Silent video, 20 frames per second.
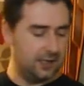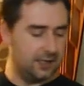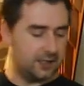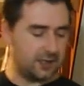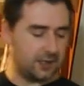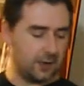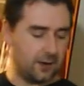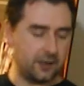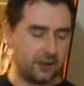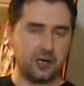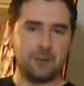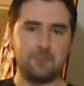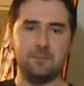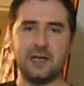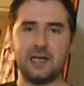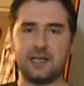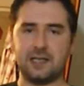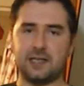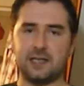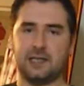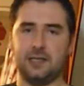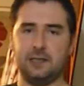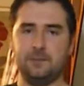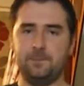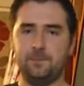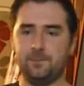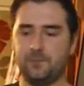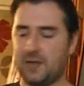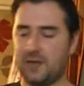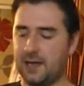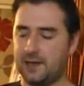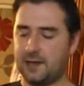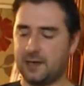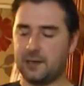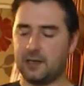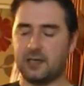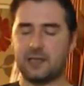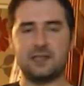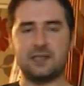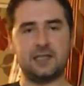So I'm going to mix it in, and then I'm
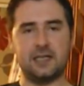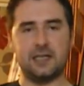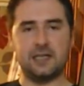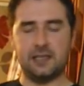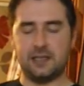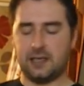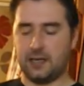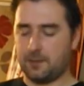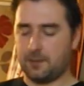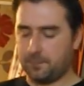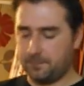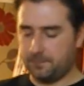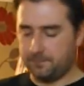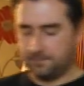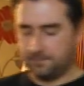going to seal it up.